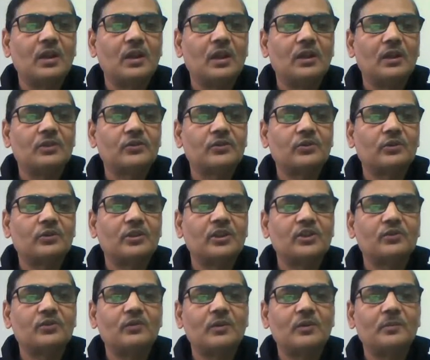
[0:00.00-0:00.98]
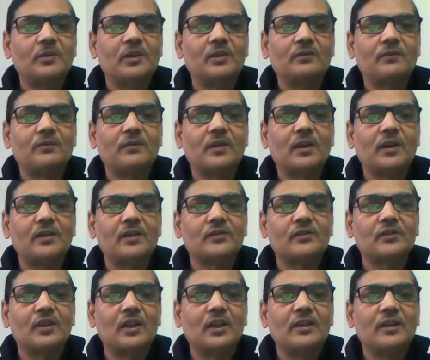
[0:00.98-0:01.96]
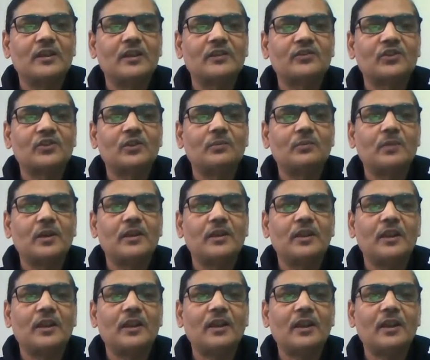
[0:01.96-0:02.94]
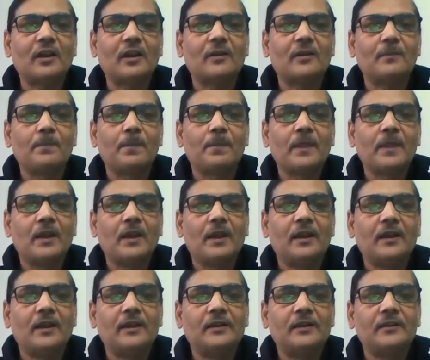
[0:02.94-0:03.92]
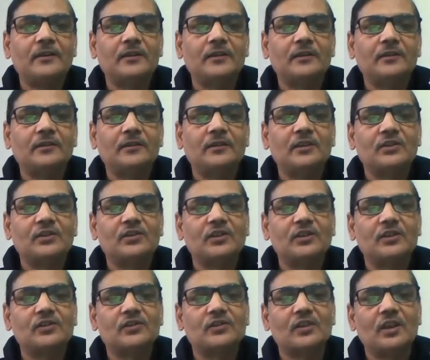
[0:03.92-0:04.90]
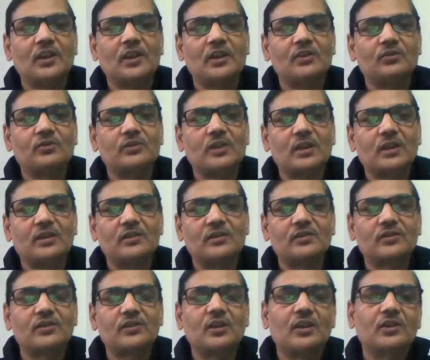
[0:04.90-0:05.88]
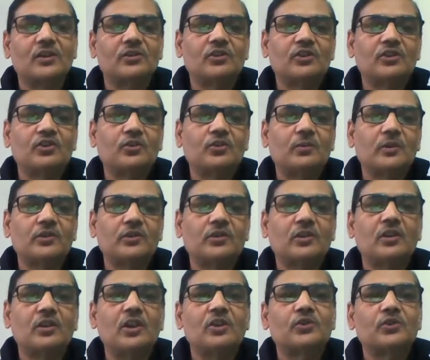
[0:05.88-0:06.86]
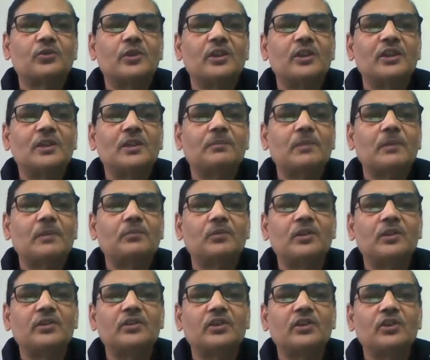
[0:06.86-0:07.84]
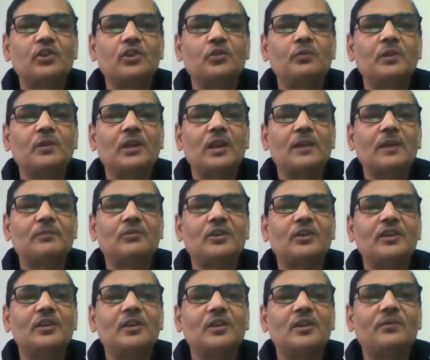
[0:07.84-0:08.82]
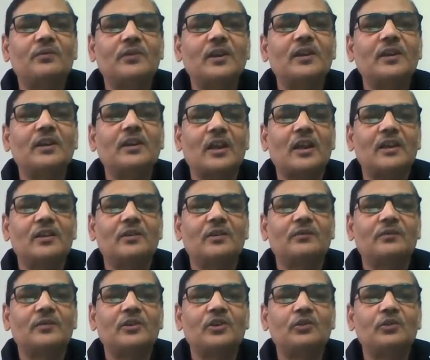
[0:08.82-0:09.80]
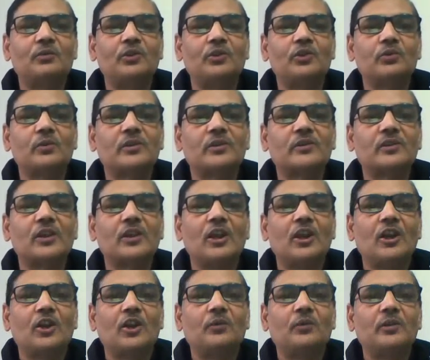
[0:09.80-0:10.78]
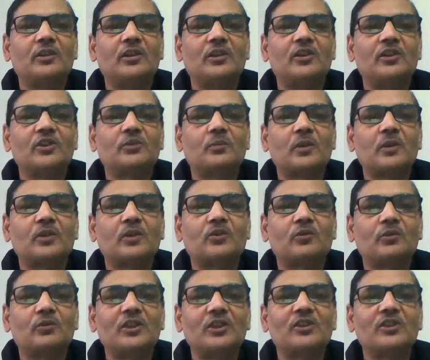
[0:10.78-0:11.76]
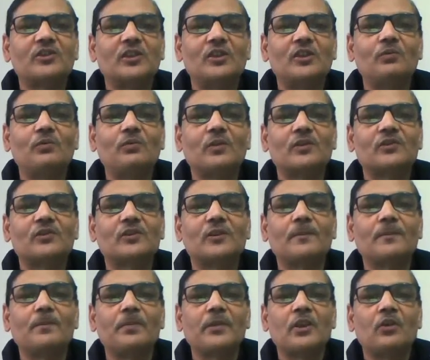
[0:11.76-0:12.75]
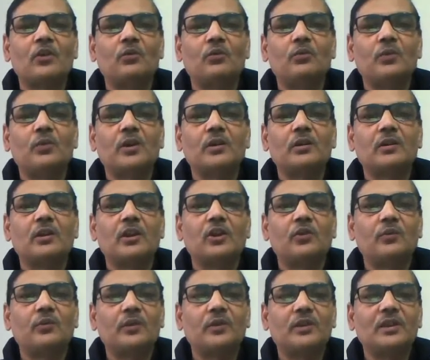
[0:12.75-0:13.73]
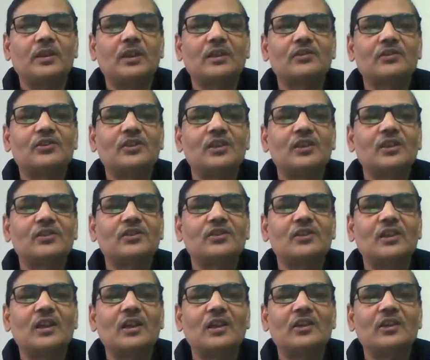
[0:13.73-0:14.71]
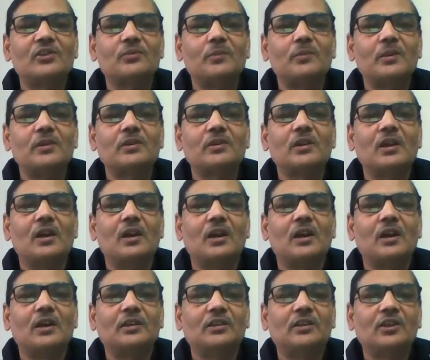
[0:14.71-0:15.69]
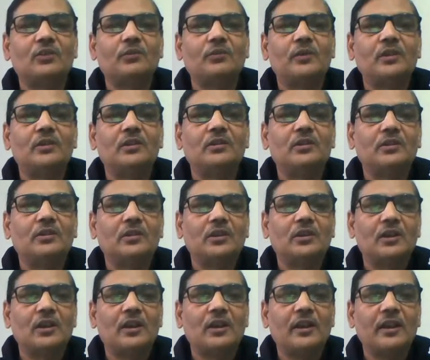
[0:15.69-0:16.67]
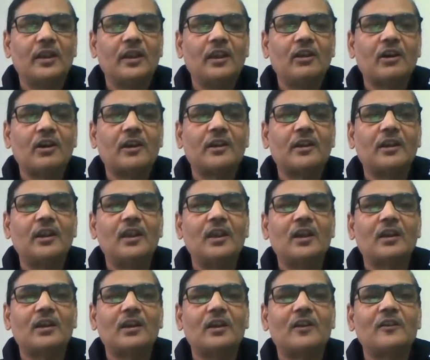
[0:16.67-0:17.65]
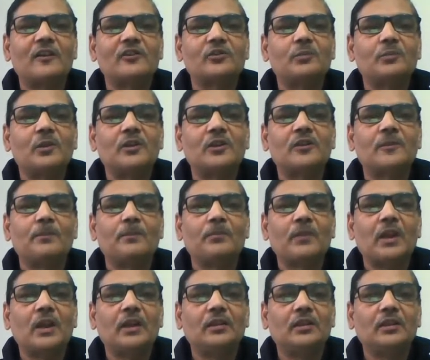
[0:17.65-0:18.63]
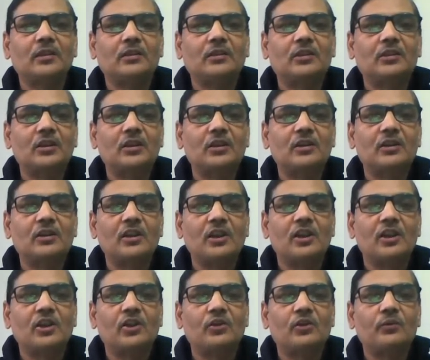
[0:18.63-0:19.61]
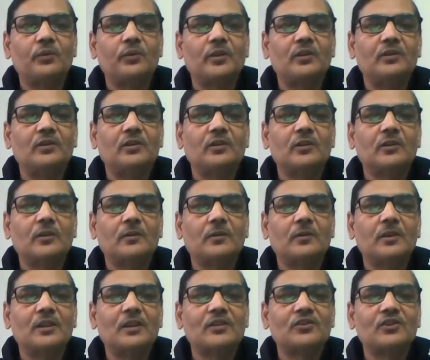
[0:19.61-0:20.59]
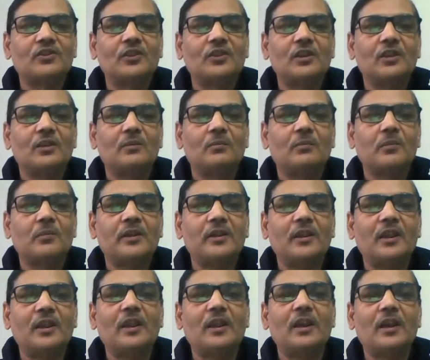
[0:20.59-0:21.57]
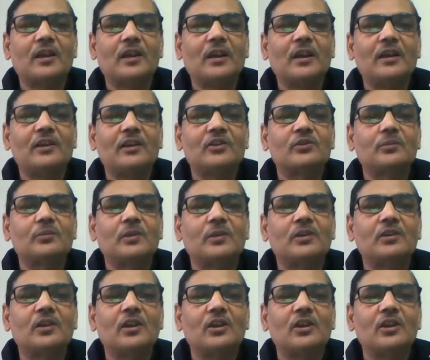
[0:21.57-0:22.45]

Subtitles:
So this will be referred as ST by AR, and this is a heterozygous situation. So in the population, you will have three different kind of individuals with respect to this inversion. One with ST-ST arrangement, other with AR-AR arrangement, and the third with ST by AR arrangement.